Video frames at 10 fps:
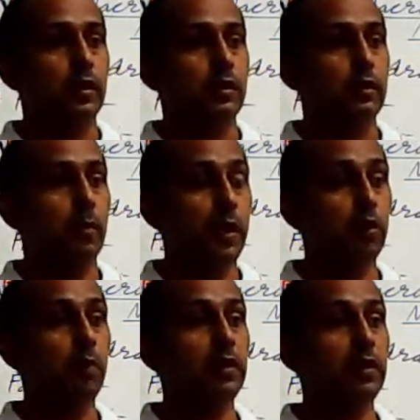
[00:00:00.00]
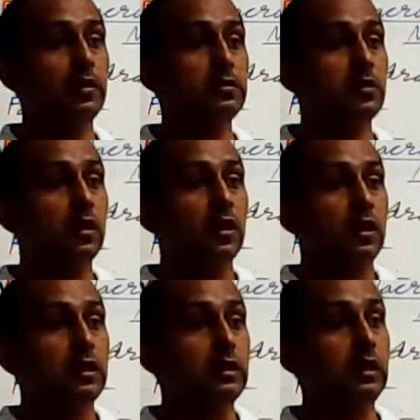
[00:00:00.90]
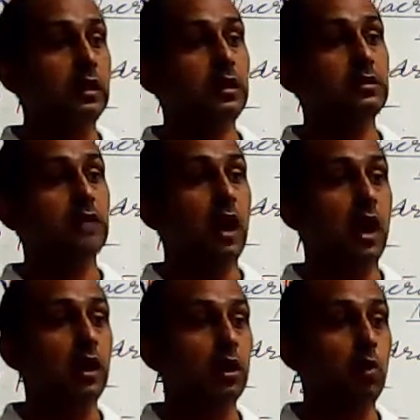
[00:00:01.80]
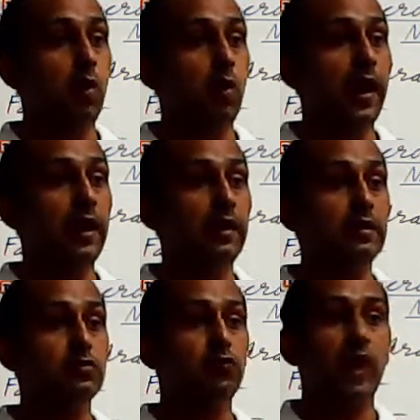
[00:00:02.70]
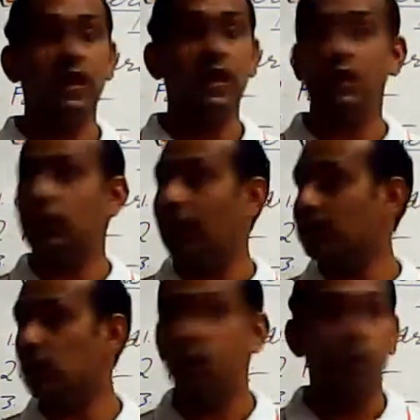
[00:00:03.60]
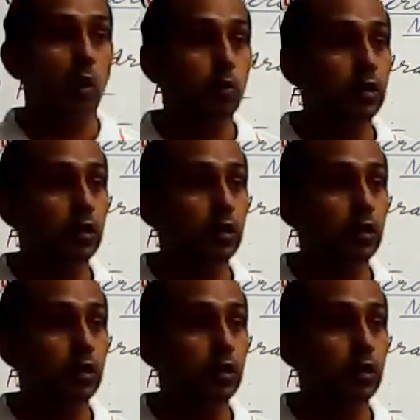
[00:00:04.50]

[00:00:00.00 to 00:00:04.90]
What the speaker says: The micro minerals, these are required is very less amount